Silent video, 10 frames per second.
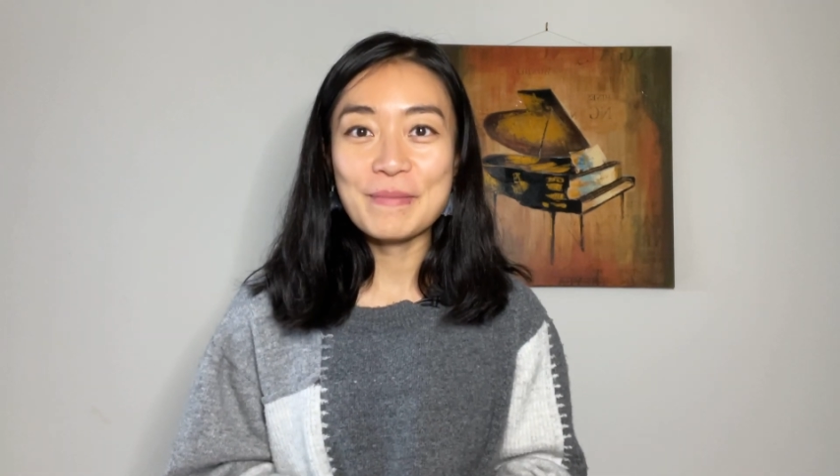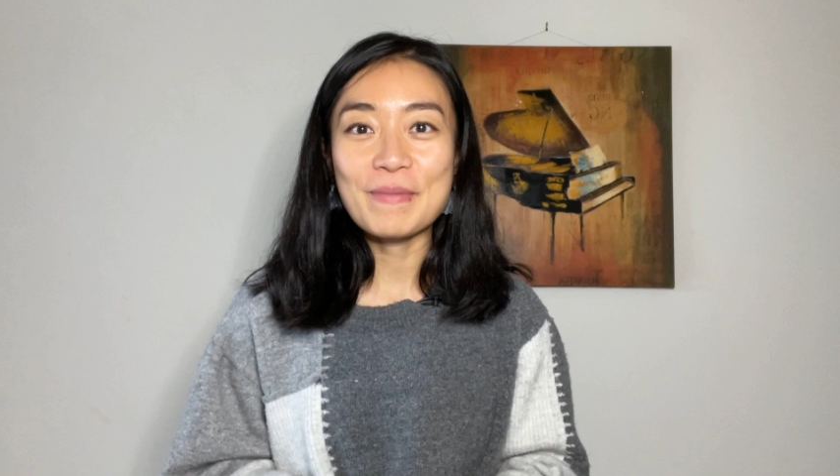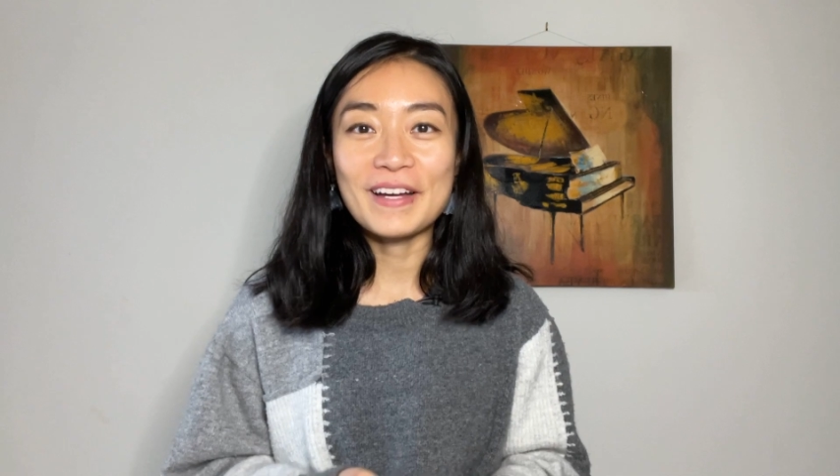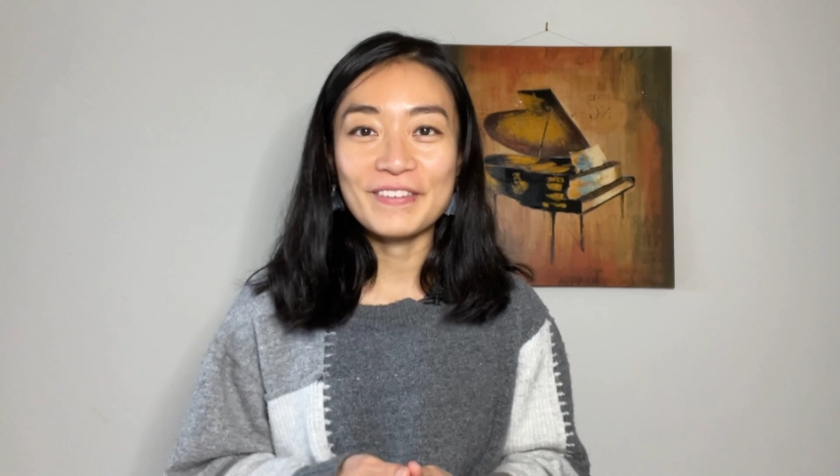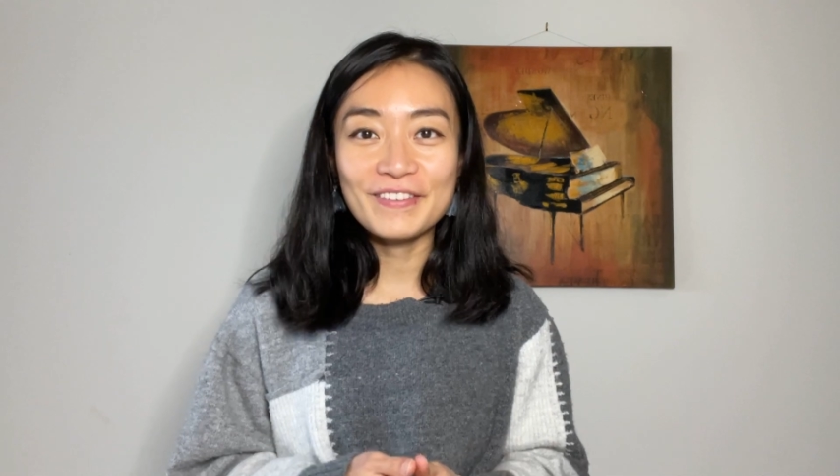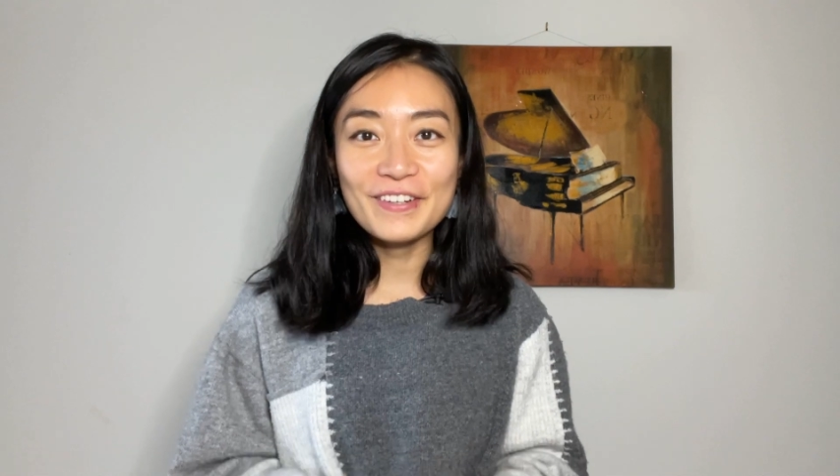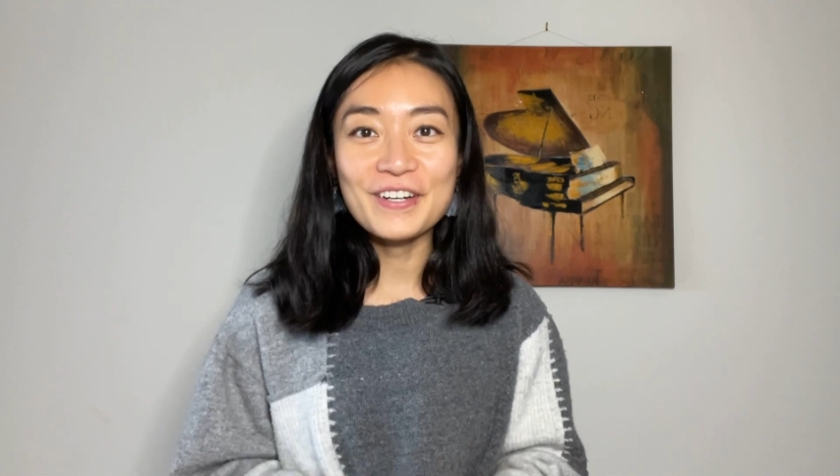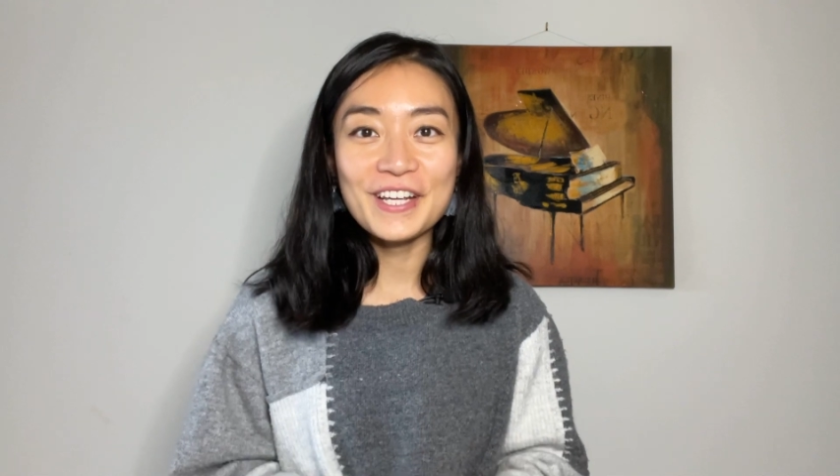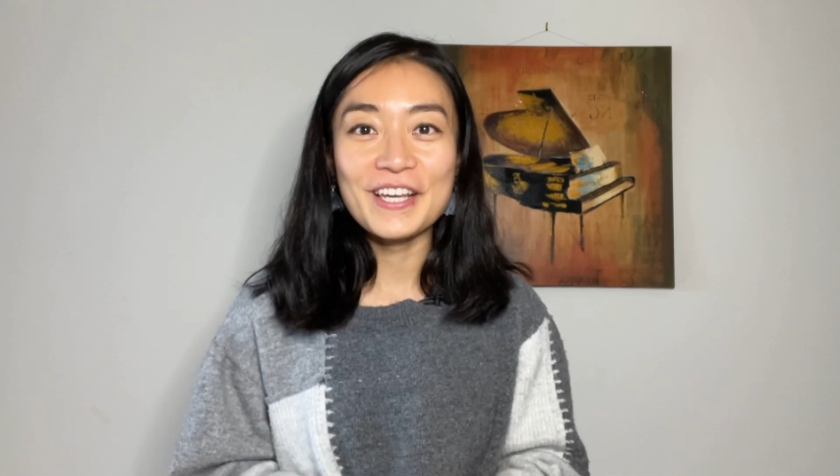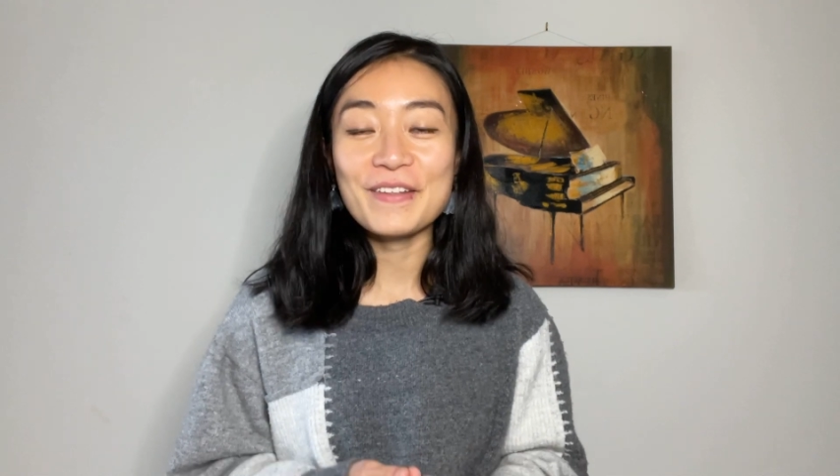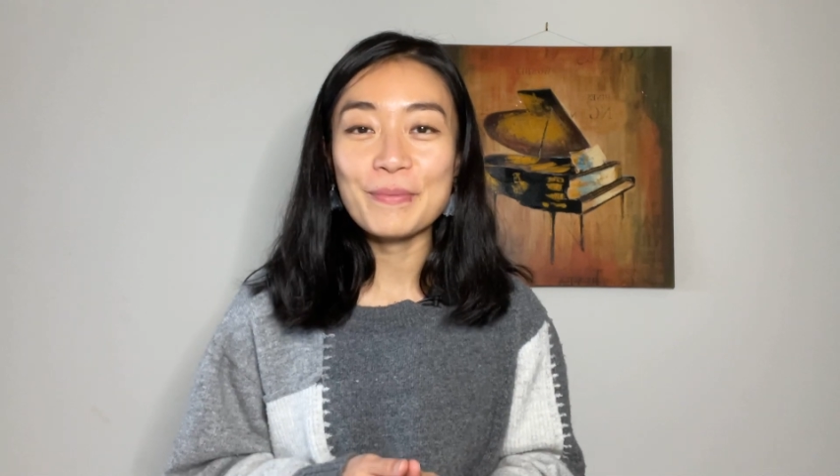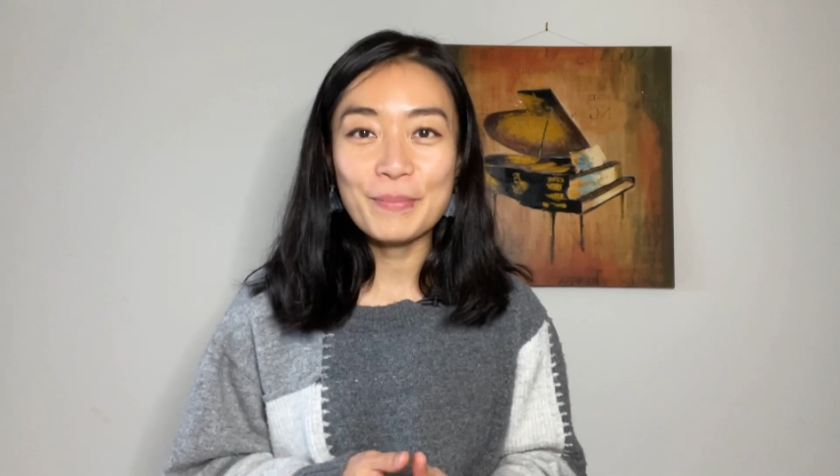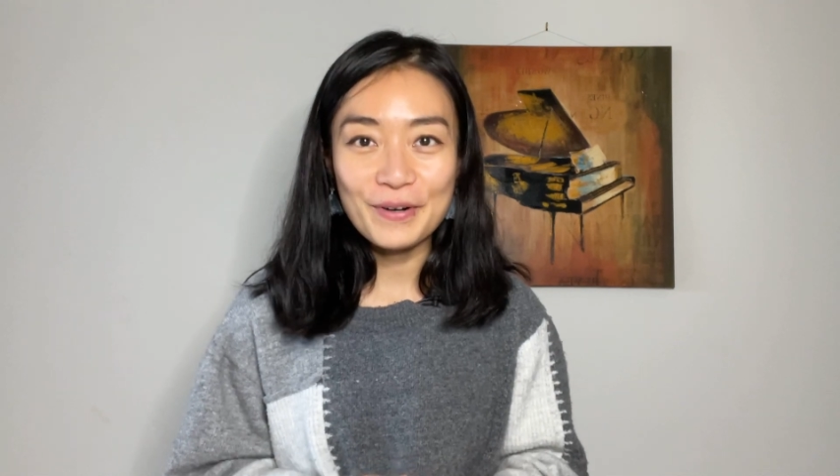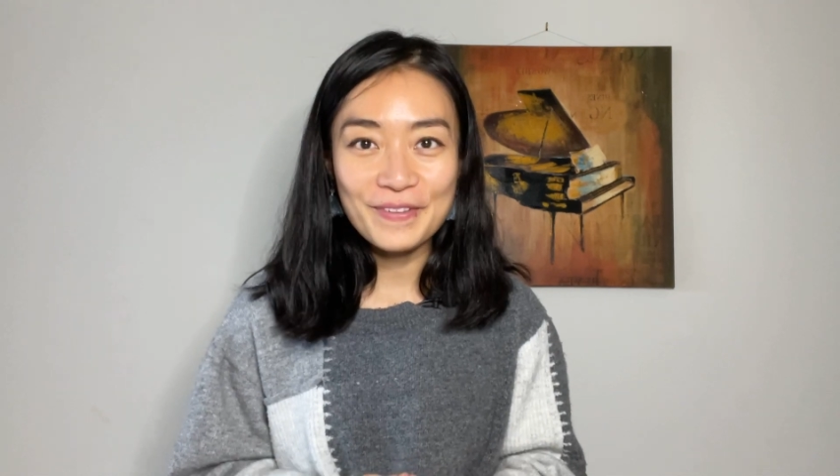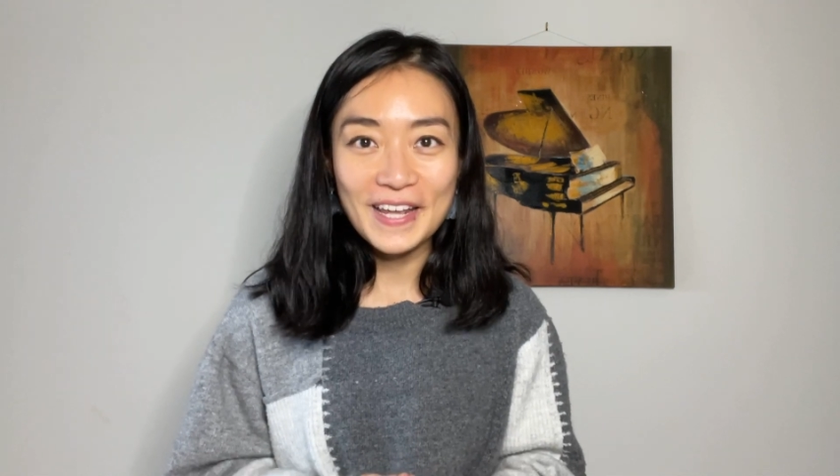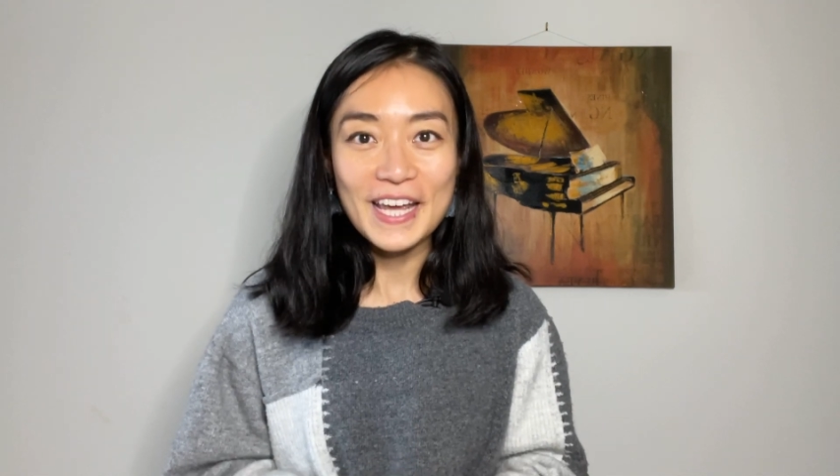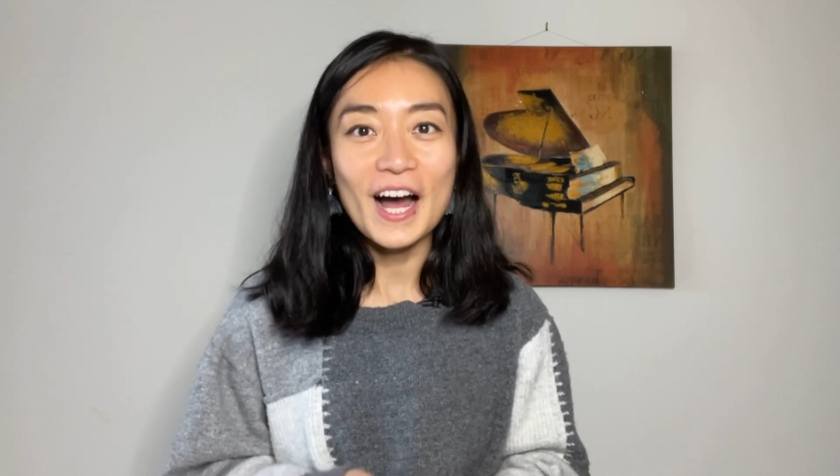my 30th birthday